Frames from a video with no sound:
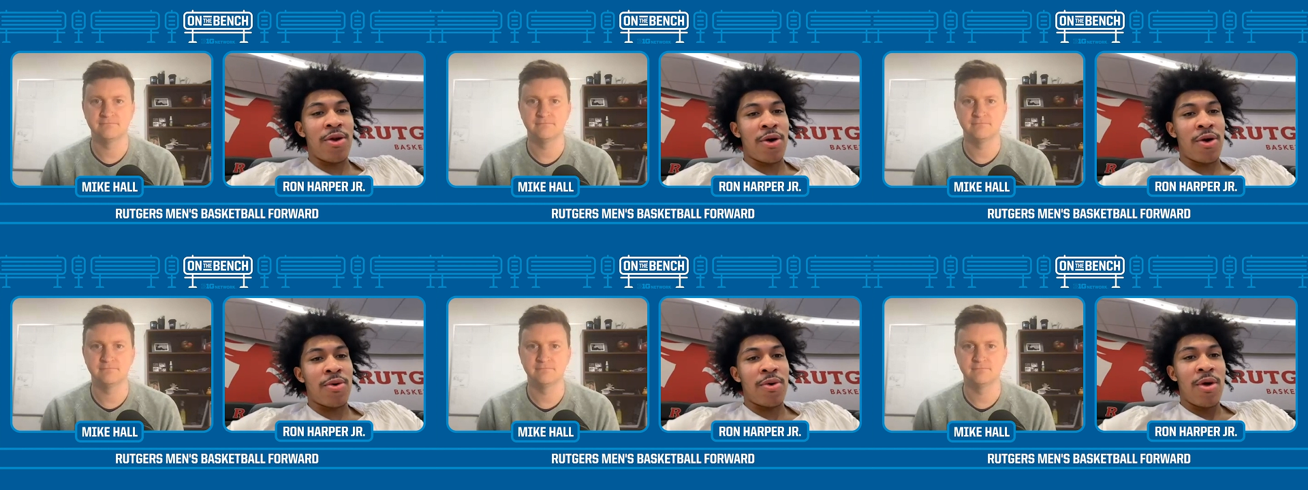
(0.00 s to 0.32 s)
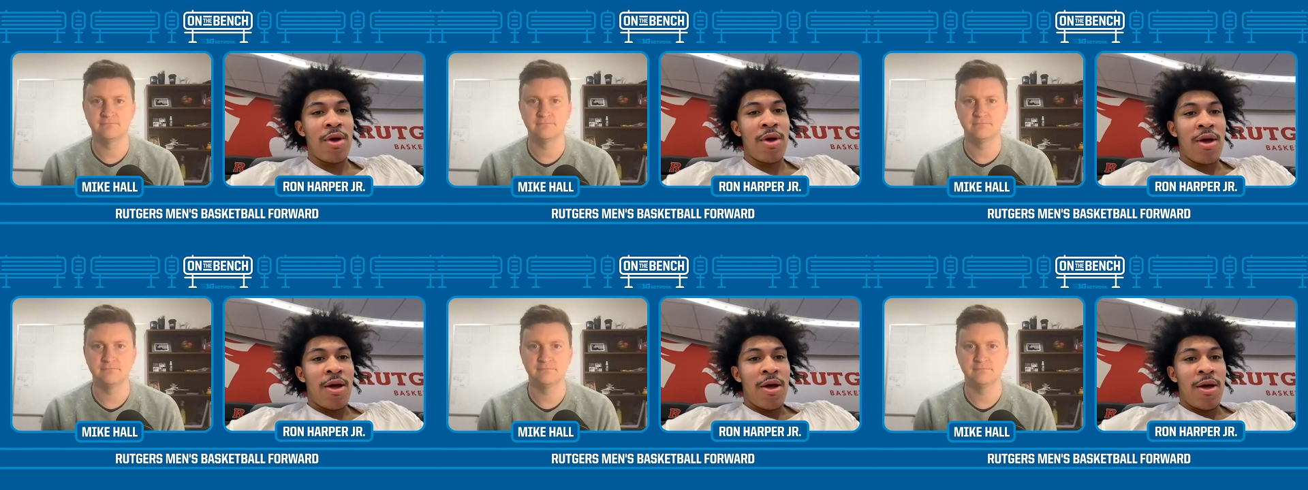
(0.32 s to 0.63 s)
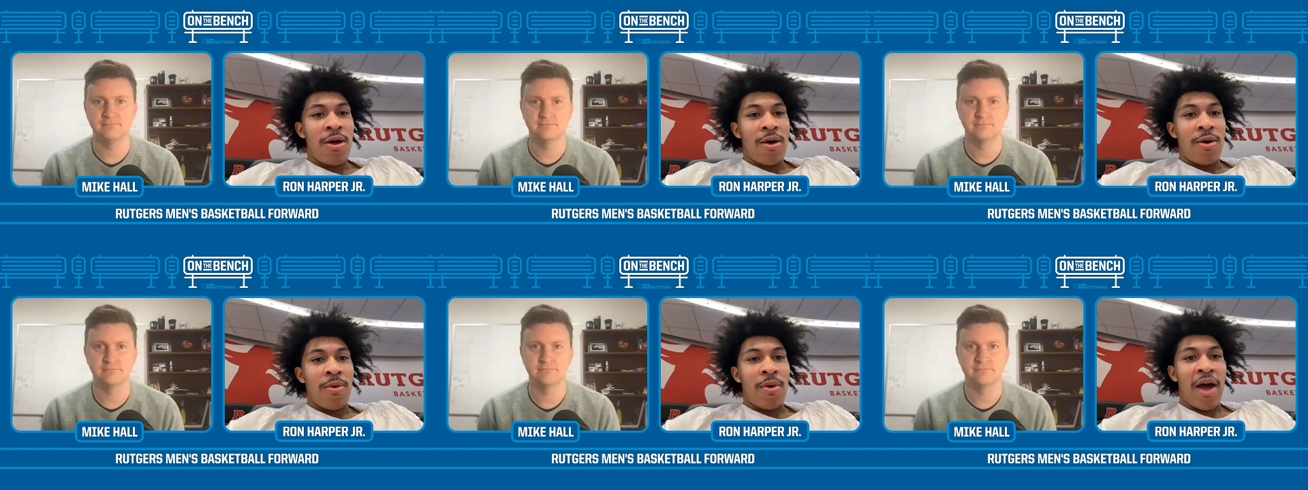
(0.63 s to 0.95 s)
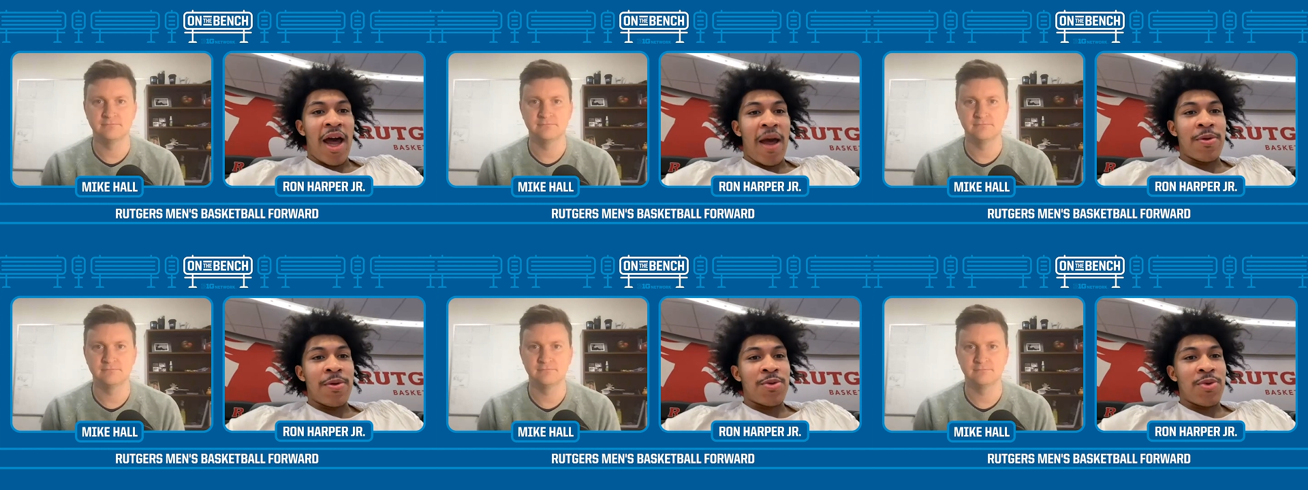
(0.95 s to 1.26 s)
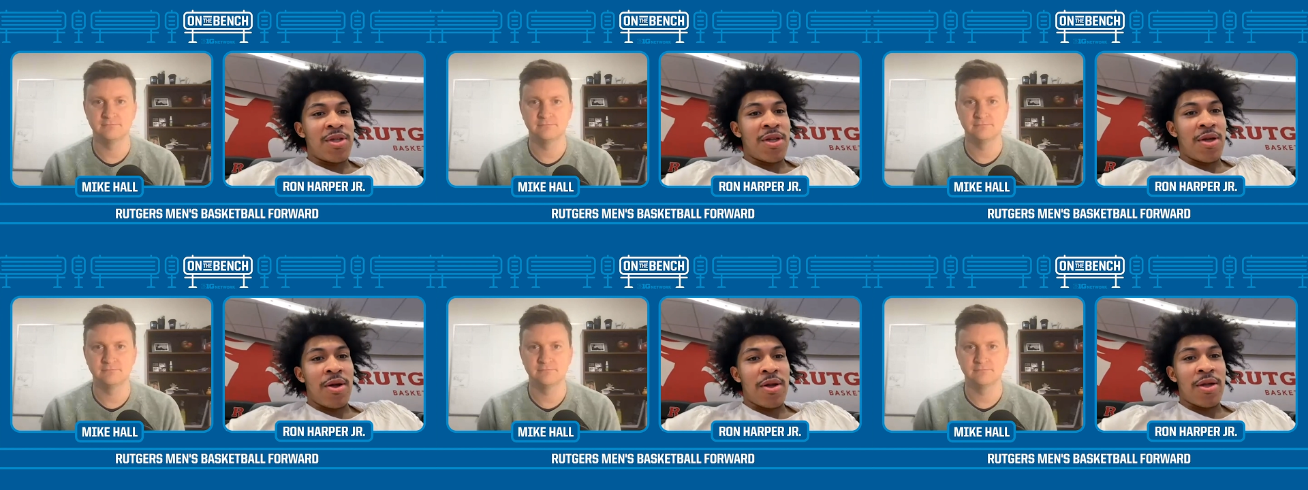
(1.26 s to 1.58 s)
Speaker 1: of know what
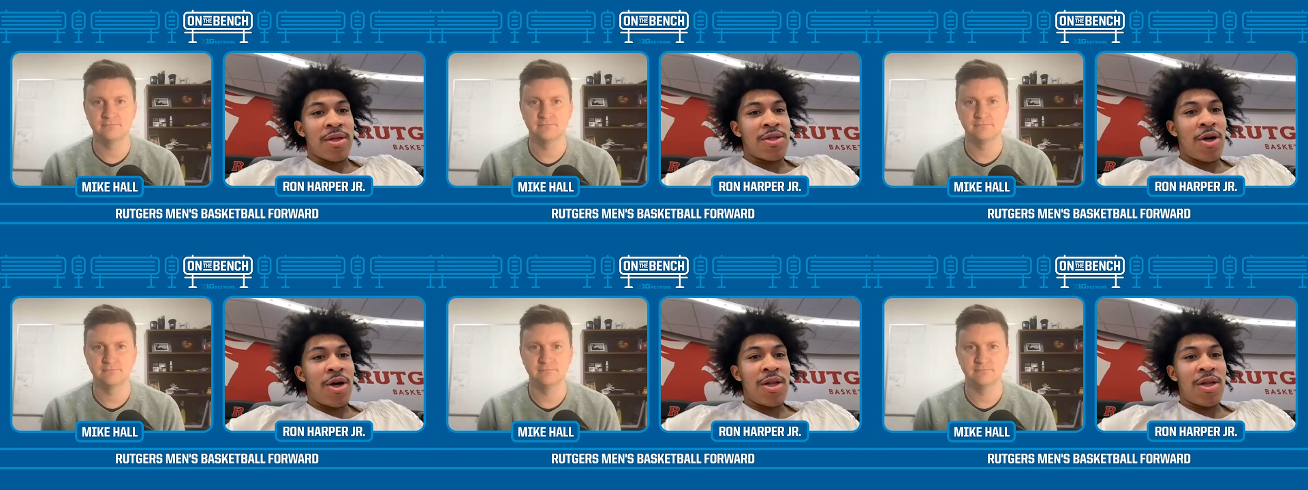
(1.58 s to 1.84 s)
happens with Dylan.